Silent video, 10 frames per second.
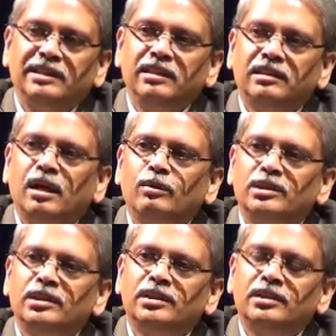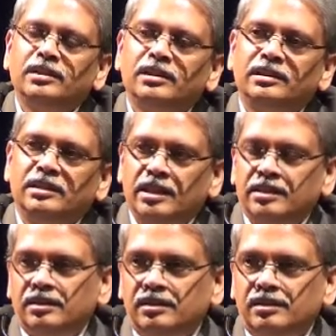3,000
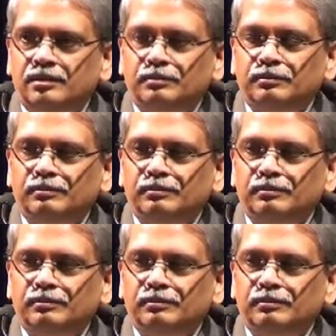titles.